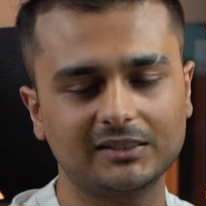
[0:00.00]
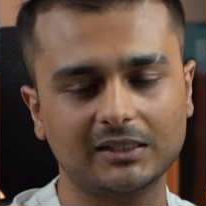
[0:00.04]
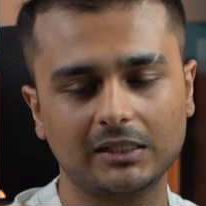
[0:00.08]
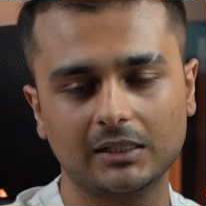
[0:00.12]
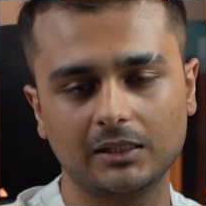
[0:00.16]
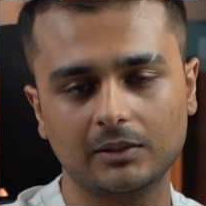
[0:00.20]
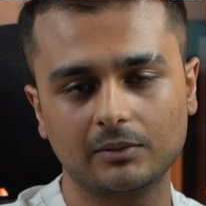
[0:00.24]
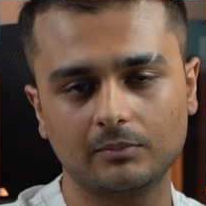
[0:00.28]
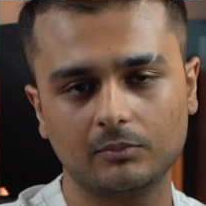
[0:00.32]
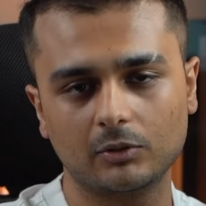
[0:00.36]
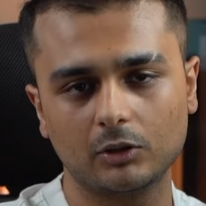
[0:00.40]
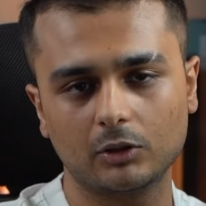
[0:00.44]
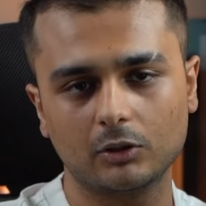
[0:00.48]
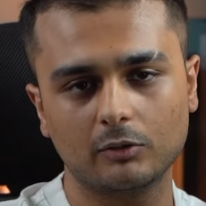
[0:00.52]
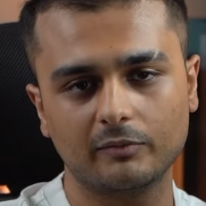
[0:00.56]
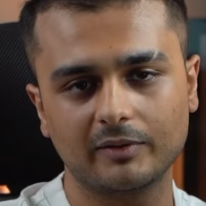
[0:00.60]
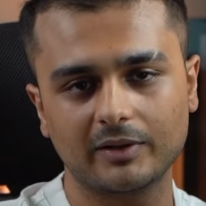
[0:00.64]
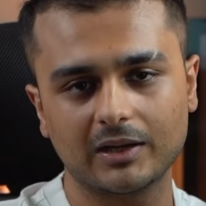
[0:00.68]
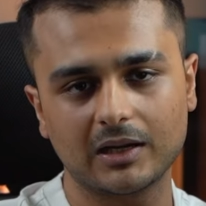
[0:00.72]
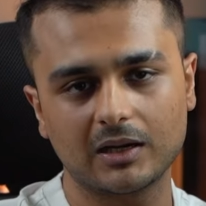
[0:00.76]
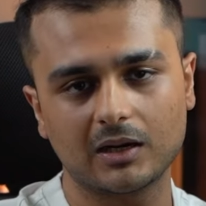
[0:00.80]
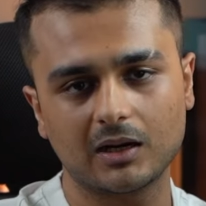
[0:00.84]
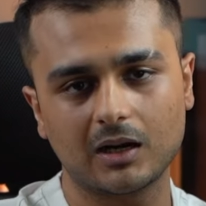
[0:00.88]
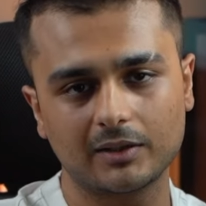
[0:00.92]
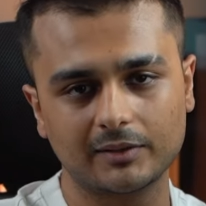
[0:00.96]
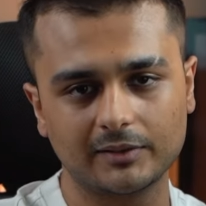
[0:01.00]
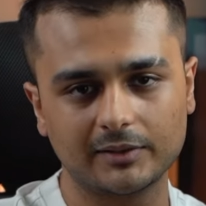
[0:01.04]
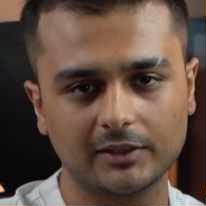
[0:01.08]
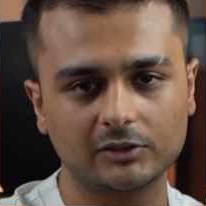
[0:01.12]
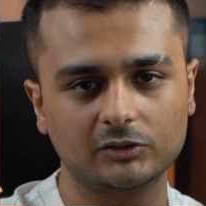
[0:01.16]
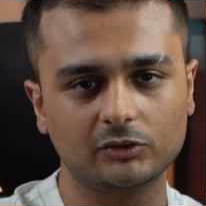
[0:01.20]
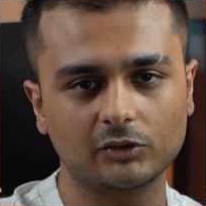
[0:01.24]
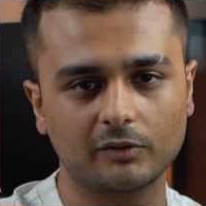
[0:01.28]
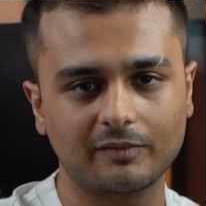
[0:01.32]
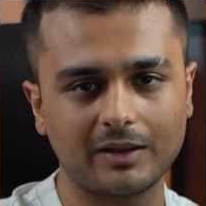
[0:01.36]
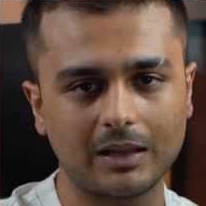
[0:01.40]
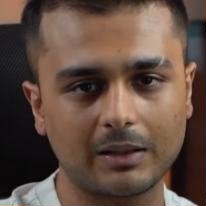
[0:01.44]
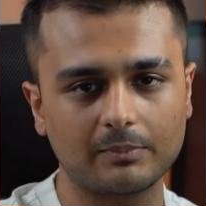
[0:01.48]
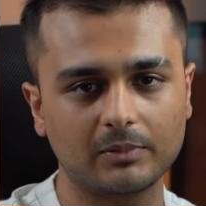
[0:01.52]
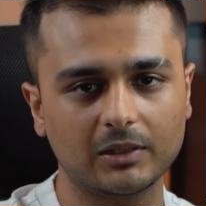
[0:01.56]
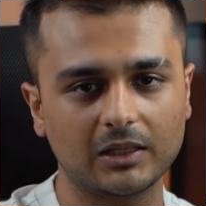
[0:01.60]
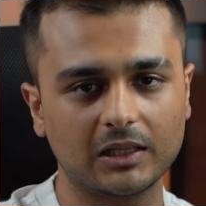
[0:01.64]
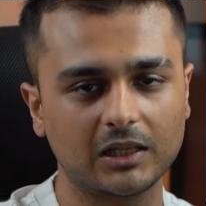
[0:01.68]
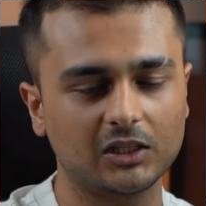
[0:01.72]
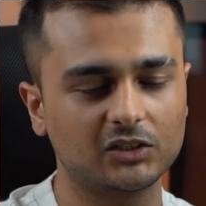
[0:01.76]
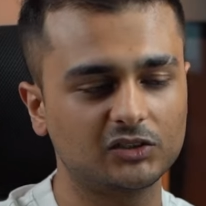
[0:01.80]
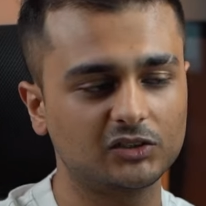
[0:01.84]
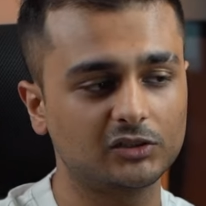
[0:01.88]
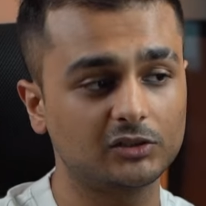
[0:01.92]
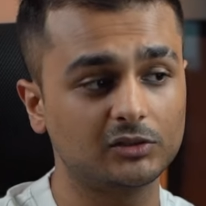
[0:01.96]
say we get hundreds of
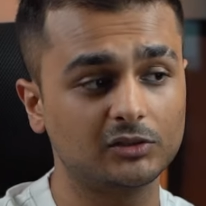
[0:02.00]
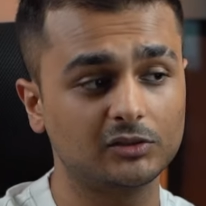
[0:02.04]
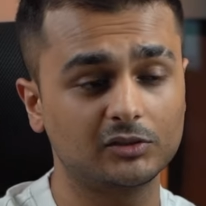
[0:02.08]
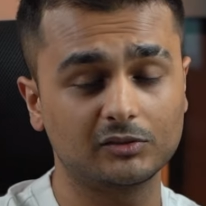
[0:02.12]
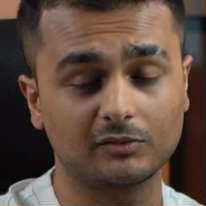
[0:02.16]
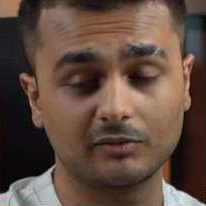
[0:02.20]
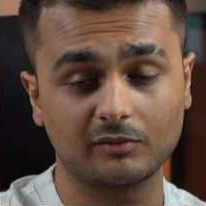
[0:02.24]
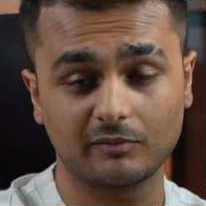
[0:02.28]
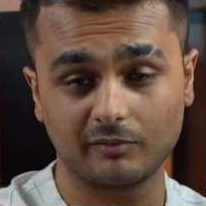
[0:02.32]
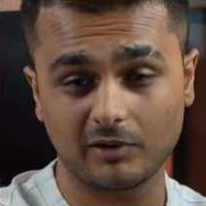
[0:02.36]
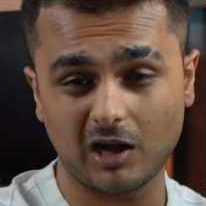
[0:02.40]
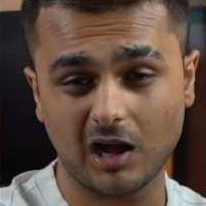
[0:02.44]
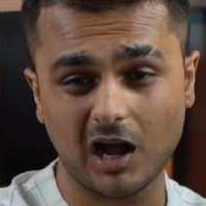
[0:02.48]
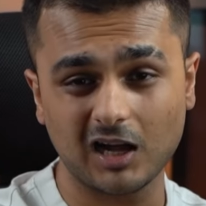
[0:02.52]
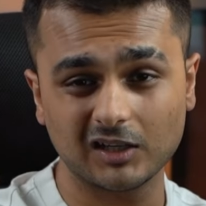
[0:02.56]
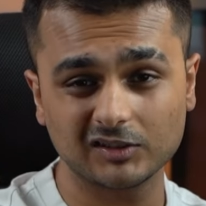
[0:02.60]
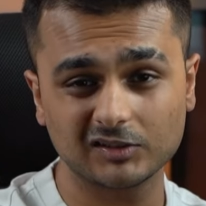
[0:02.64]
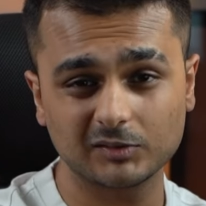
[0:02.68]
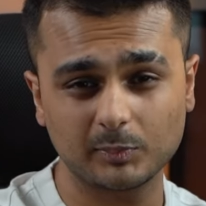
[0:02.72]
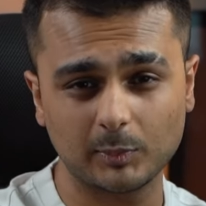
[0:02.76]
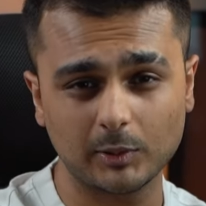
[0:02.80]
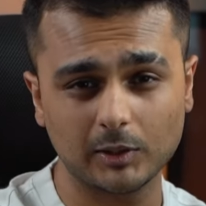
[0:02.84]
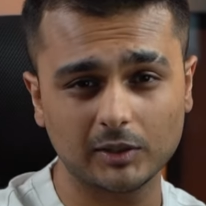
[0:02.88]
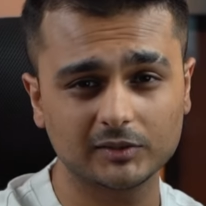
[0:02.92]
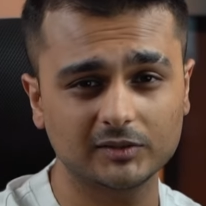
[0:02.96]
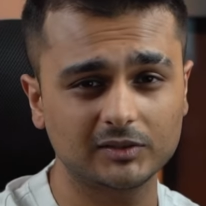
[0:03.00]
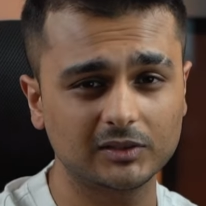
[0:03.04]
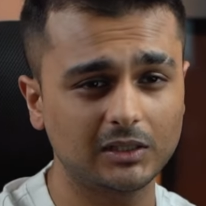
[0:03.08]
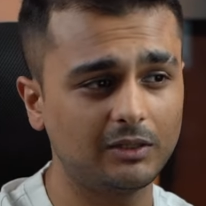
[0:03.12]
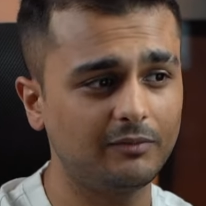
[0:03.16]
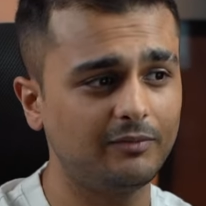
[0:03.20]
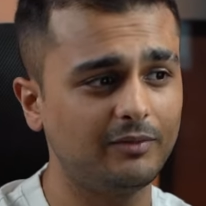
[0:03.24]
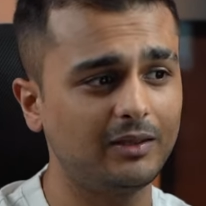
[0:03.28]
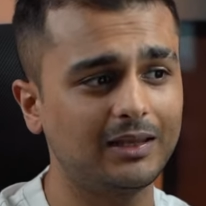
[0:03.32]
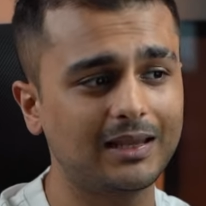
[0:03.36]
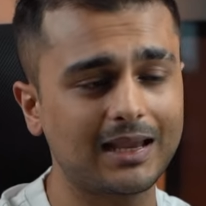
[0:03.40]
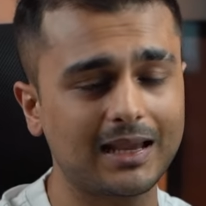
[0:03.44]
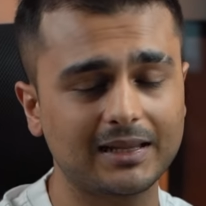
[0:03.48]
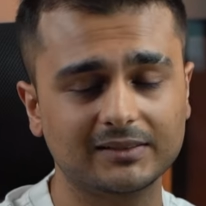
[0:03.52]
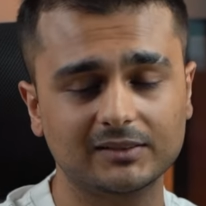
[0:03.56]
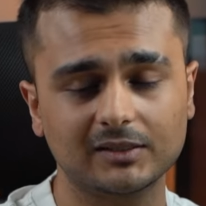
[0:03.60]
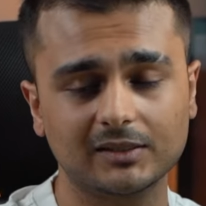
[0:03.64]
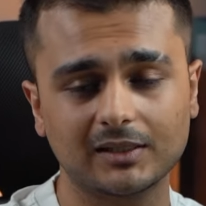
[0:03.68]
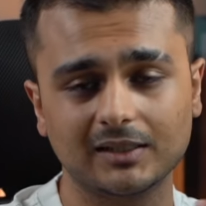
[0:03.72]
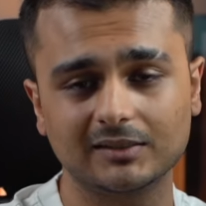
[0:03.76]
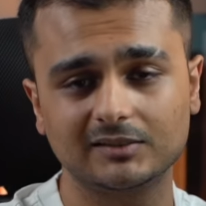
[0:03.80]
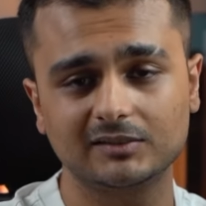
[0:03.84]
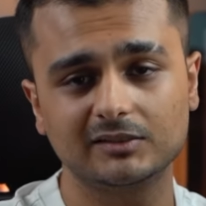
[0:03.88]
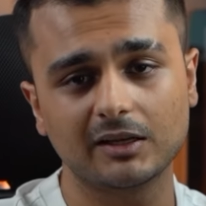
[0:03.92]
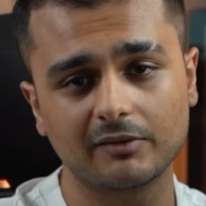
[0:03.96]
applications. Us personally, we cancel
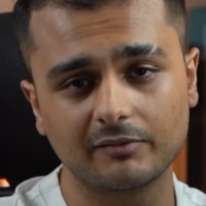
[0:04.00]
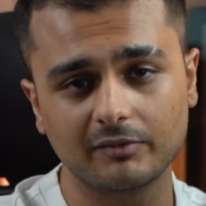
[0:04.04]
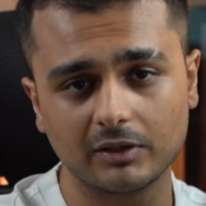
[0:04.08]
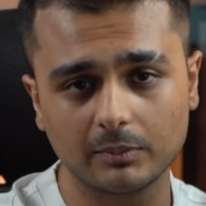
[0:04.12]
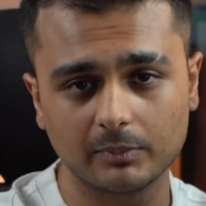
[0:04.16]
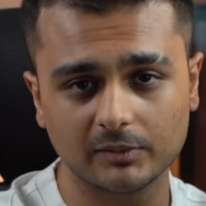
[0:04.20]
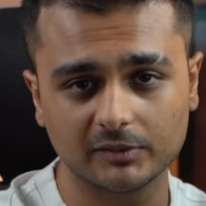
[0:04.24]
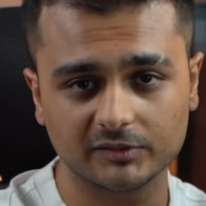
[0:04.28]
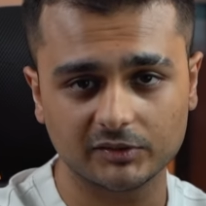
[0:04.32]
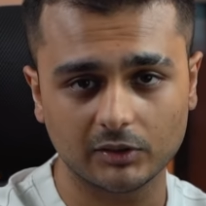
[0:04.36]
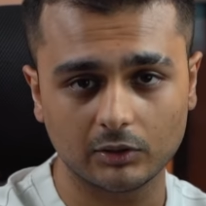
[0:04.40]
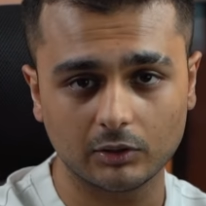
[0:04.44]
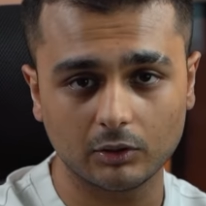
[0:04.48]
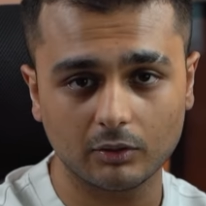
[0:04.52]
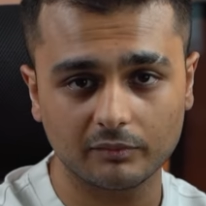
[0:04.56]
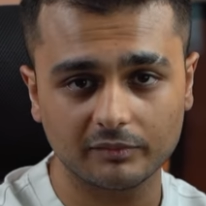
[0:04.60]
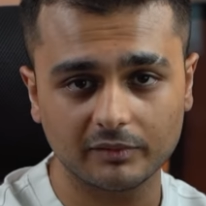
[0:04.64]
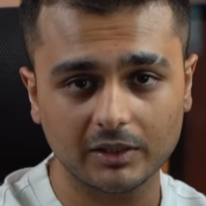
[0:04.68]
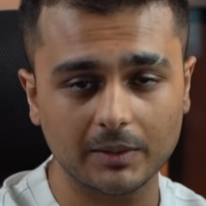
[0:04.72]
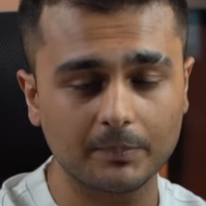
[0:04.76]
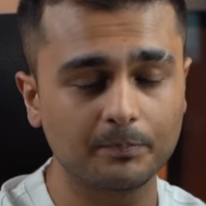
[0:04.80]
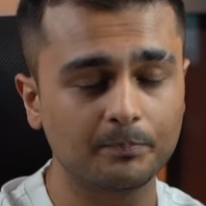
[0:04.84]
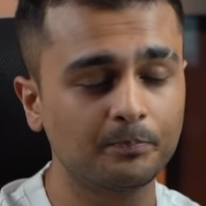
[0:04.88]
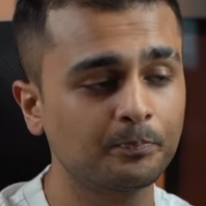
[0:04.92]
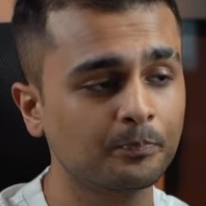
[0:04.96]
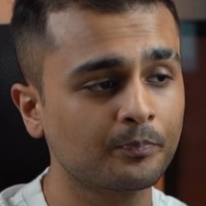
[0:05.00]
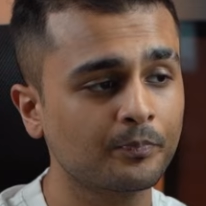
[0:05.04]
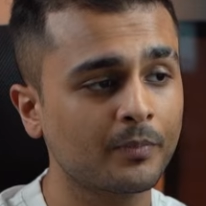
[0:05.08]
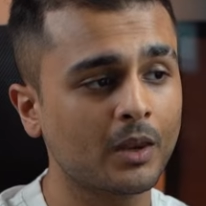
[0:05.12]
like 70% of them.